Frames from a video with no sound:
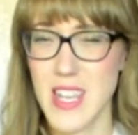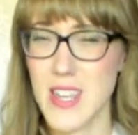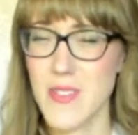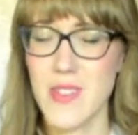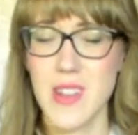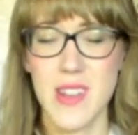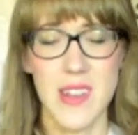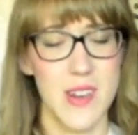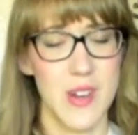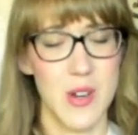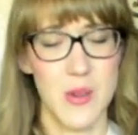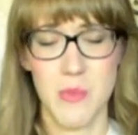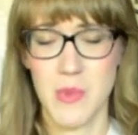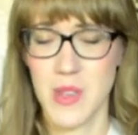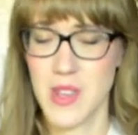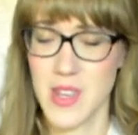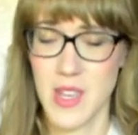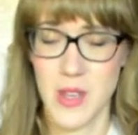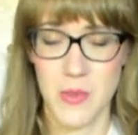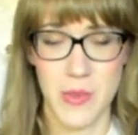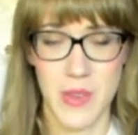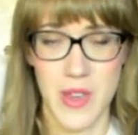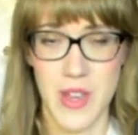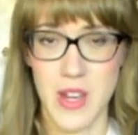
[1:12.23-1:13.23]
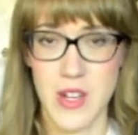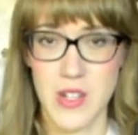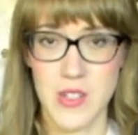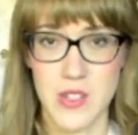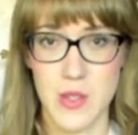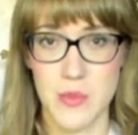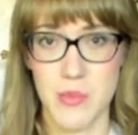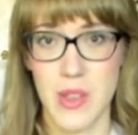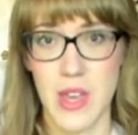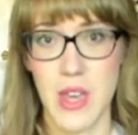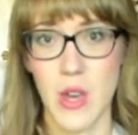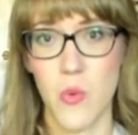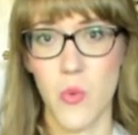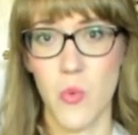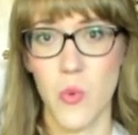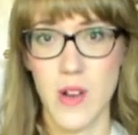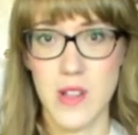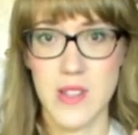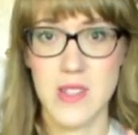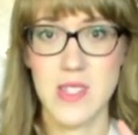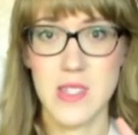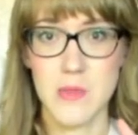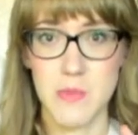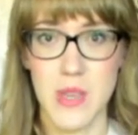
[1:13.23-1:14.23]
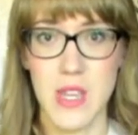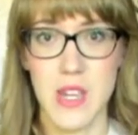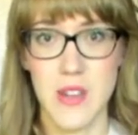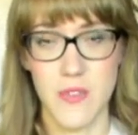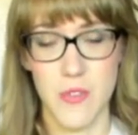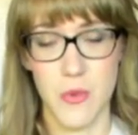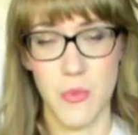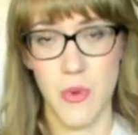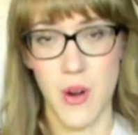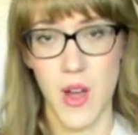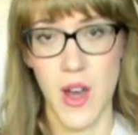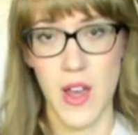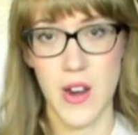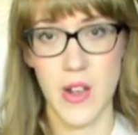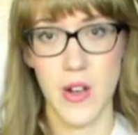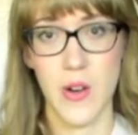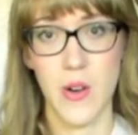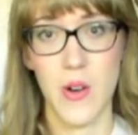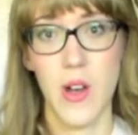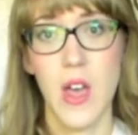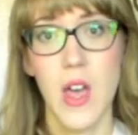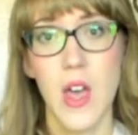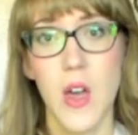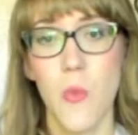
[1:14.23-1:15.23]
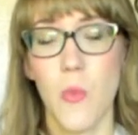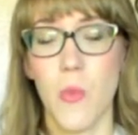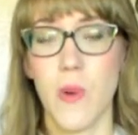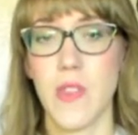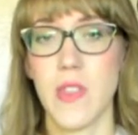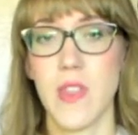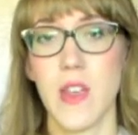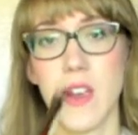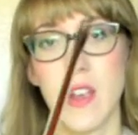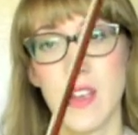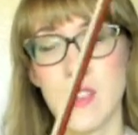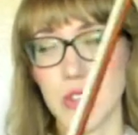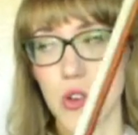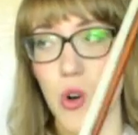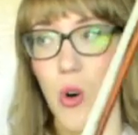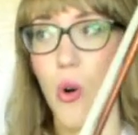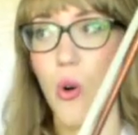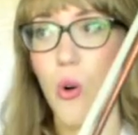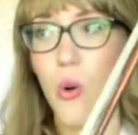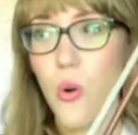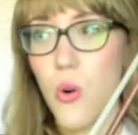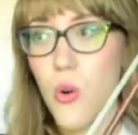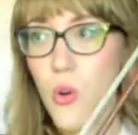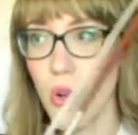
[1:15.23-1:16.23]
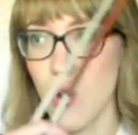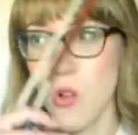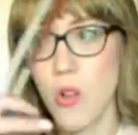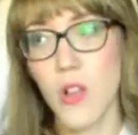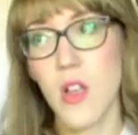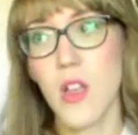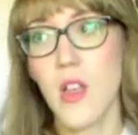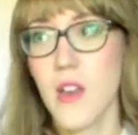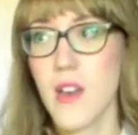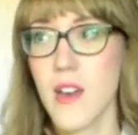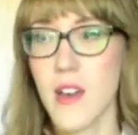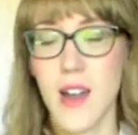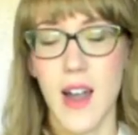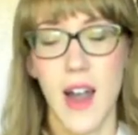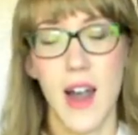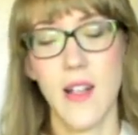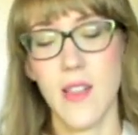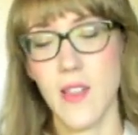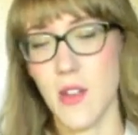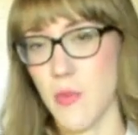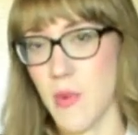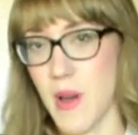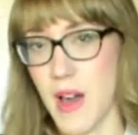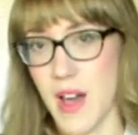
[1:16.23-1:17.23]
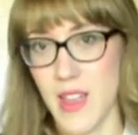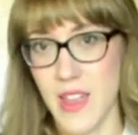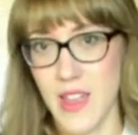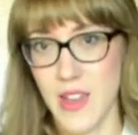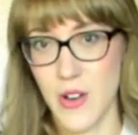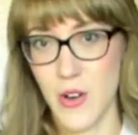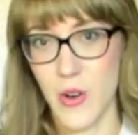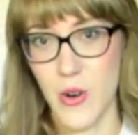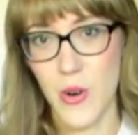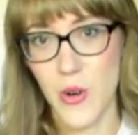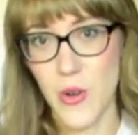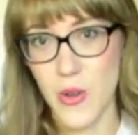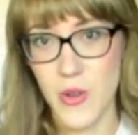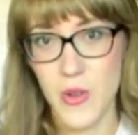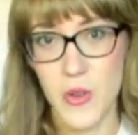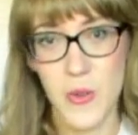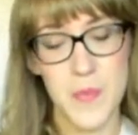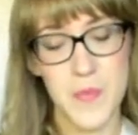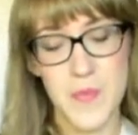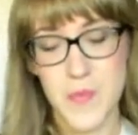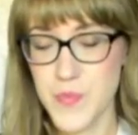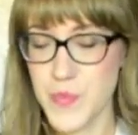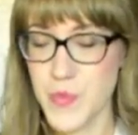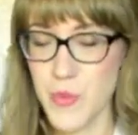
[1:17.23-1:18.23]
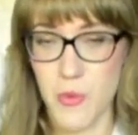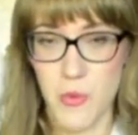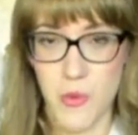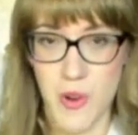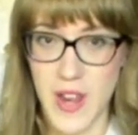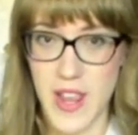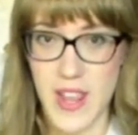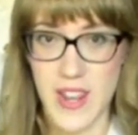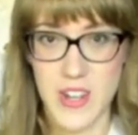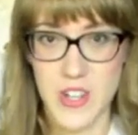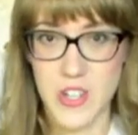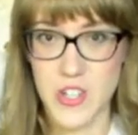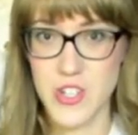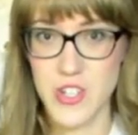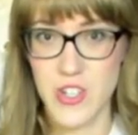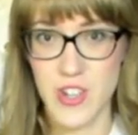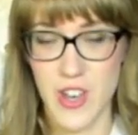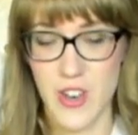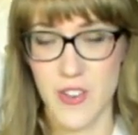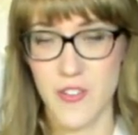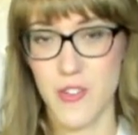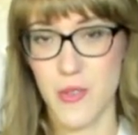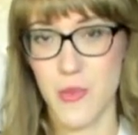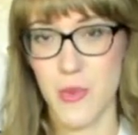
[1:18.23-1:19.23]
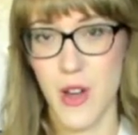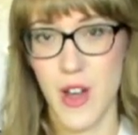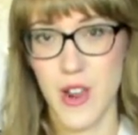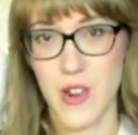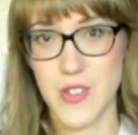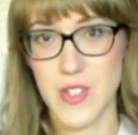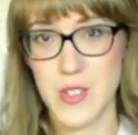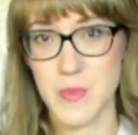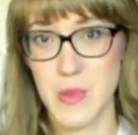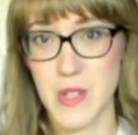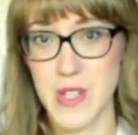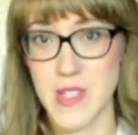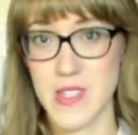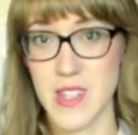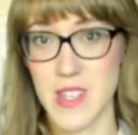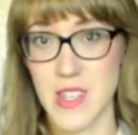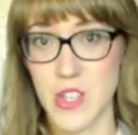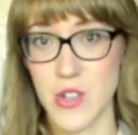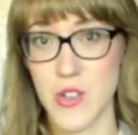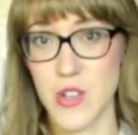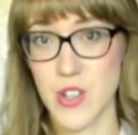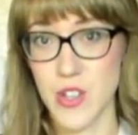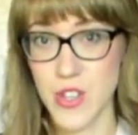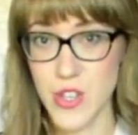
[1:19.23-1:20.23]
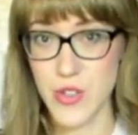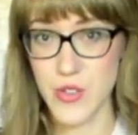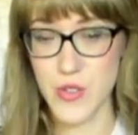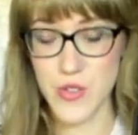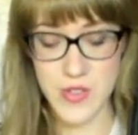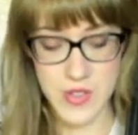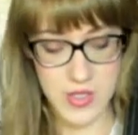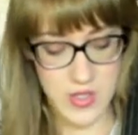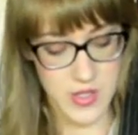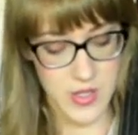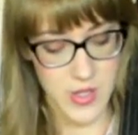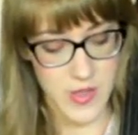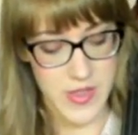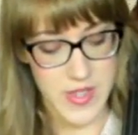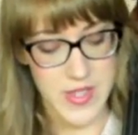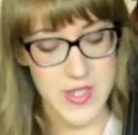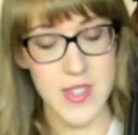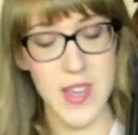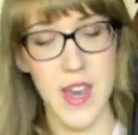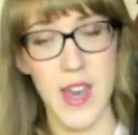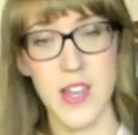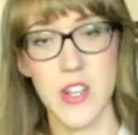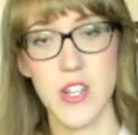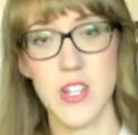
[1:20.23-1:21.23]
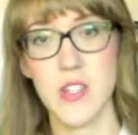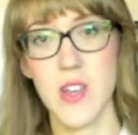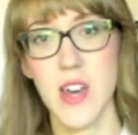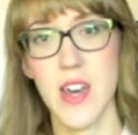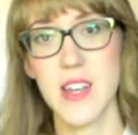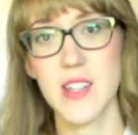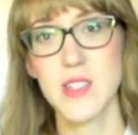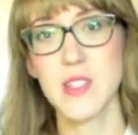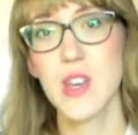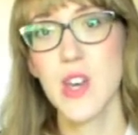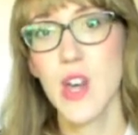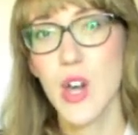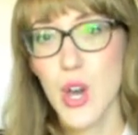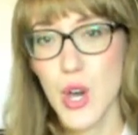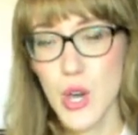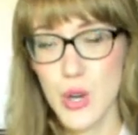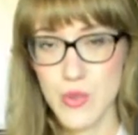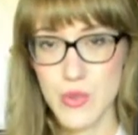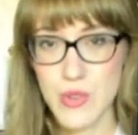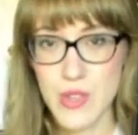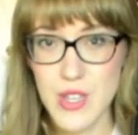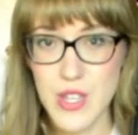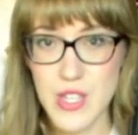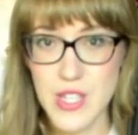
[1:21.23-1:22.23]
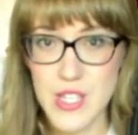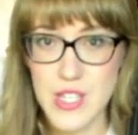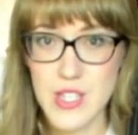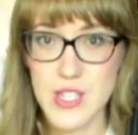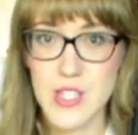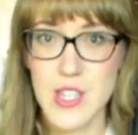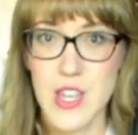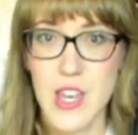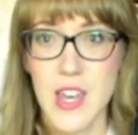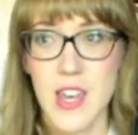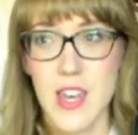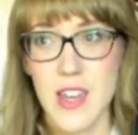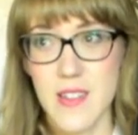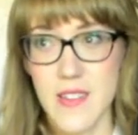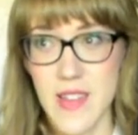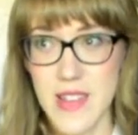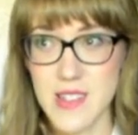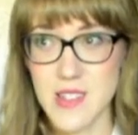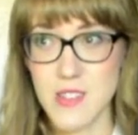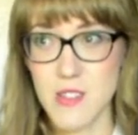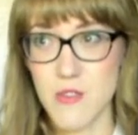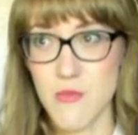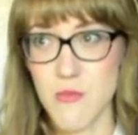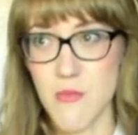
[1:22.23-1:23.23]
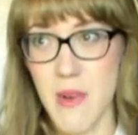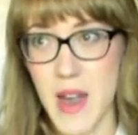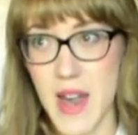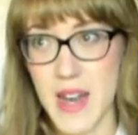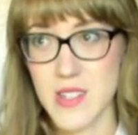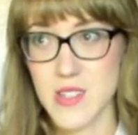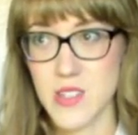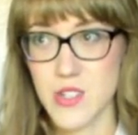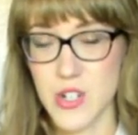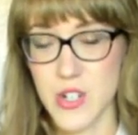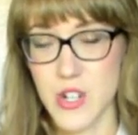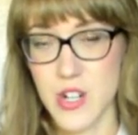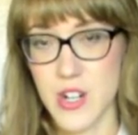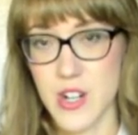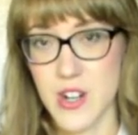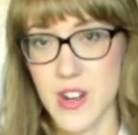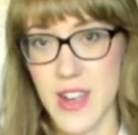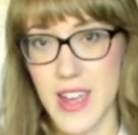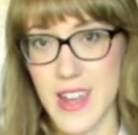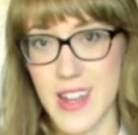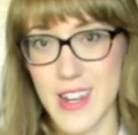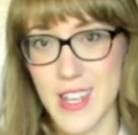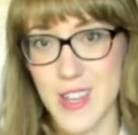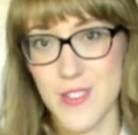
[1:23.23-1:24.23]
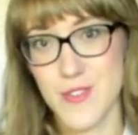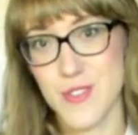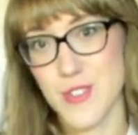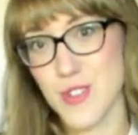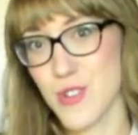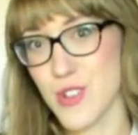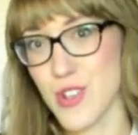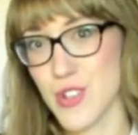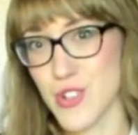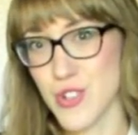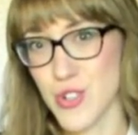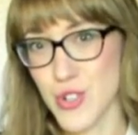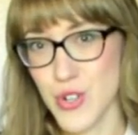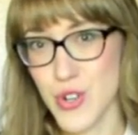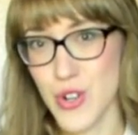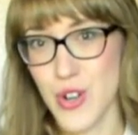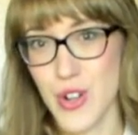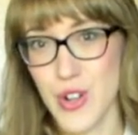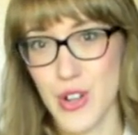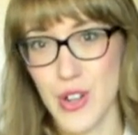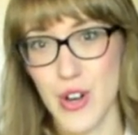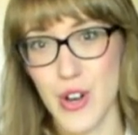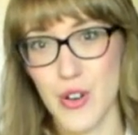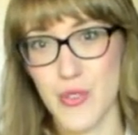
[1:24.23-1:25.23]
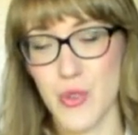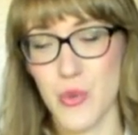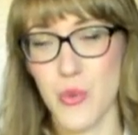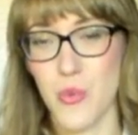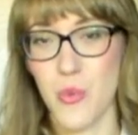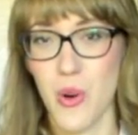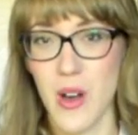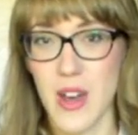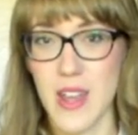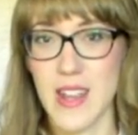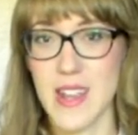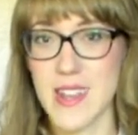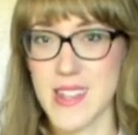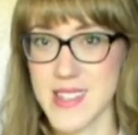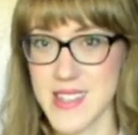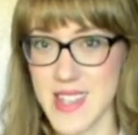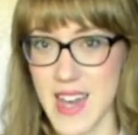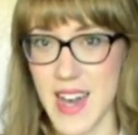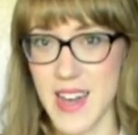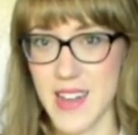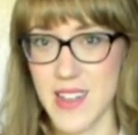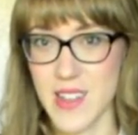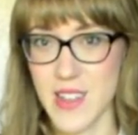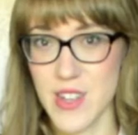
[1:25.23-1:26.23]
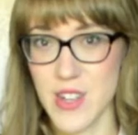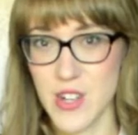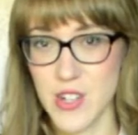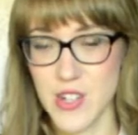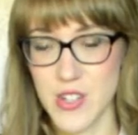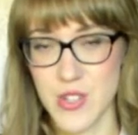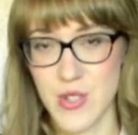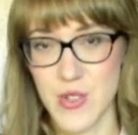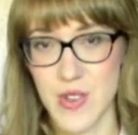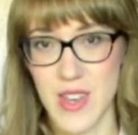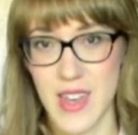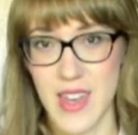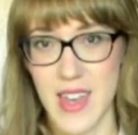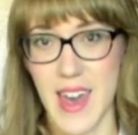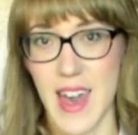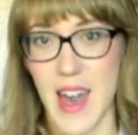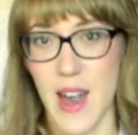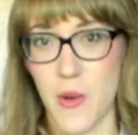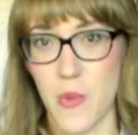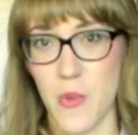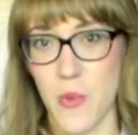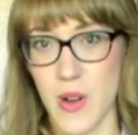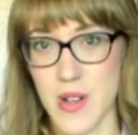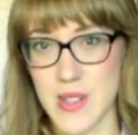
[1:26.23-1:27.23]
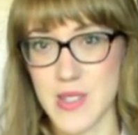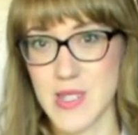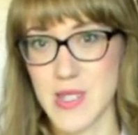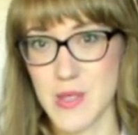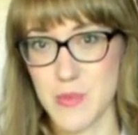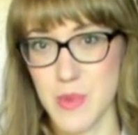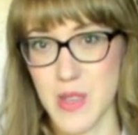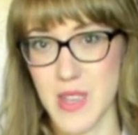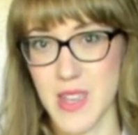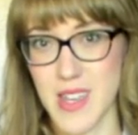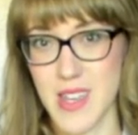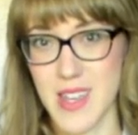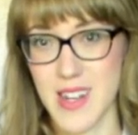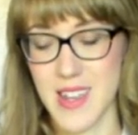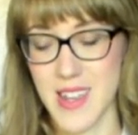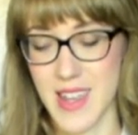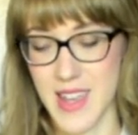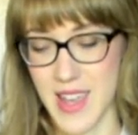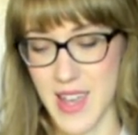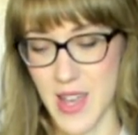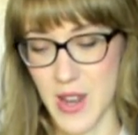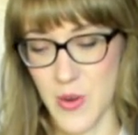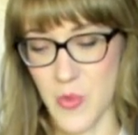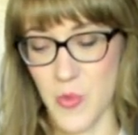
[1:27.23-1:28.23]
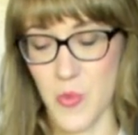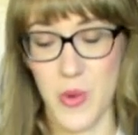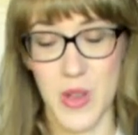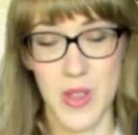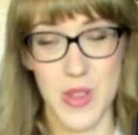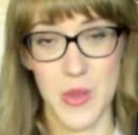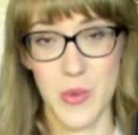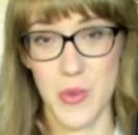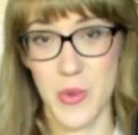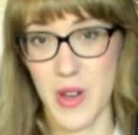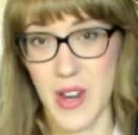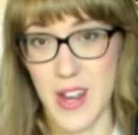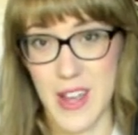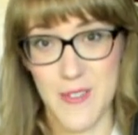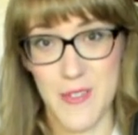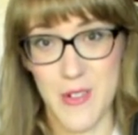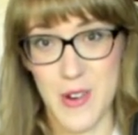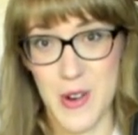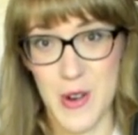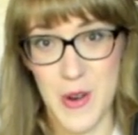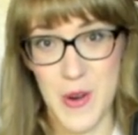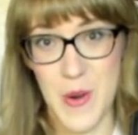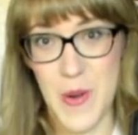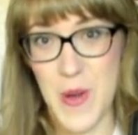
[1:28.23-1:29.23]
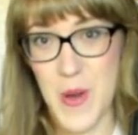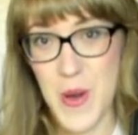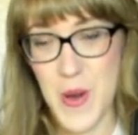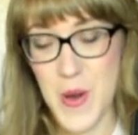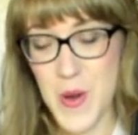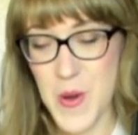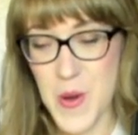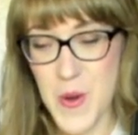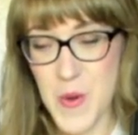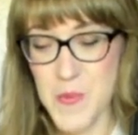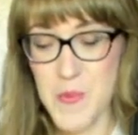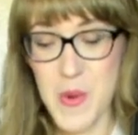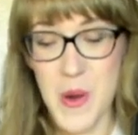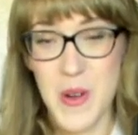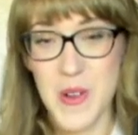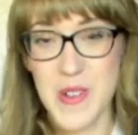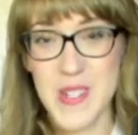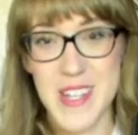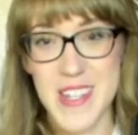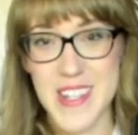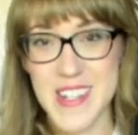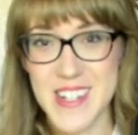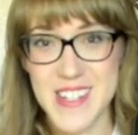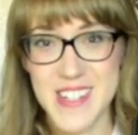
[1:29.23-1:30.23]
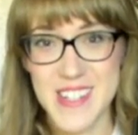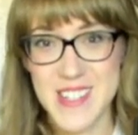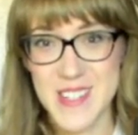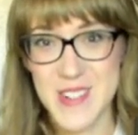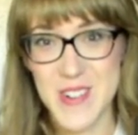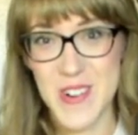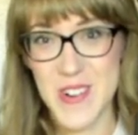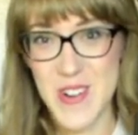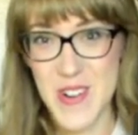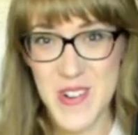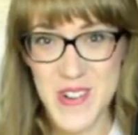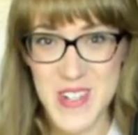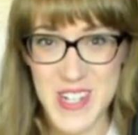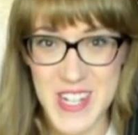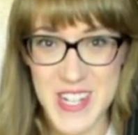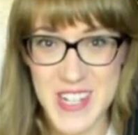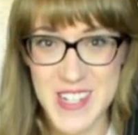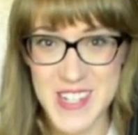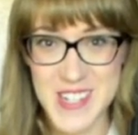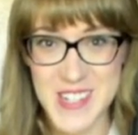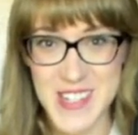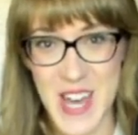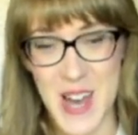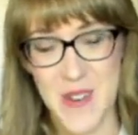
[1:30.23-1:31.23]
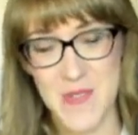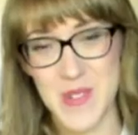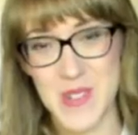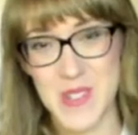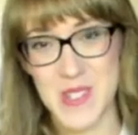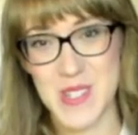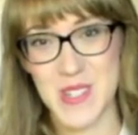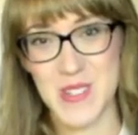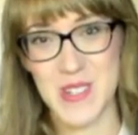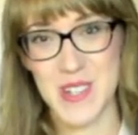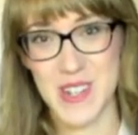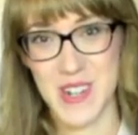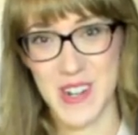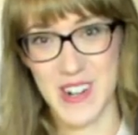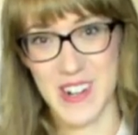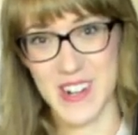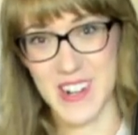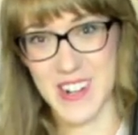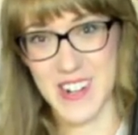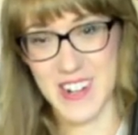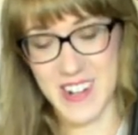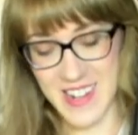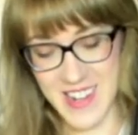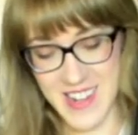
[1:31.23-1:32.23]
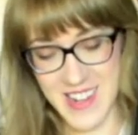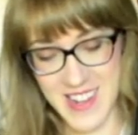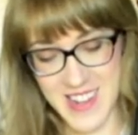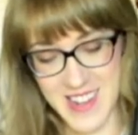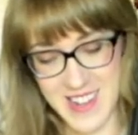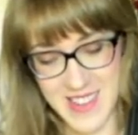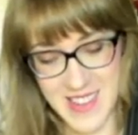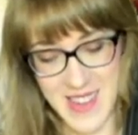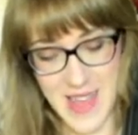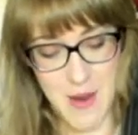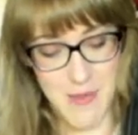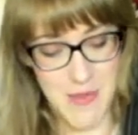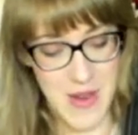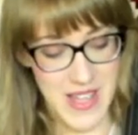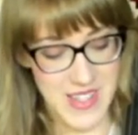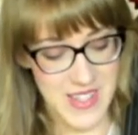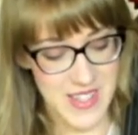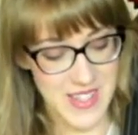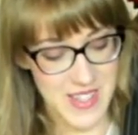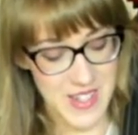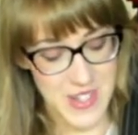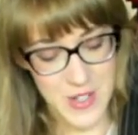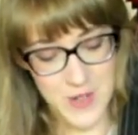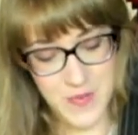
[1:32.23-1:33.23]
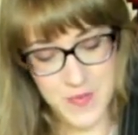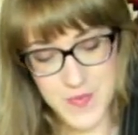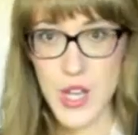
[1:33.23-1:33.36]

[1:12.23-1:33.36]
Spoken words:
Even intermediate players, they play at one speed of vibrato when there is a whole color palette, a whole range of vibrato speeds that you can use. So this exercise really just lets you master and gives you control over what exactly you're doing at what speed and with whatever bow changes or note changes happen to occur in that passage.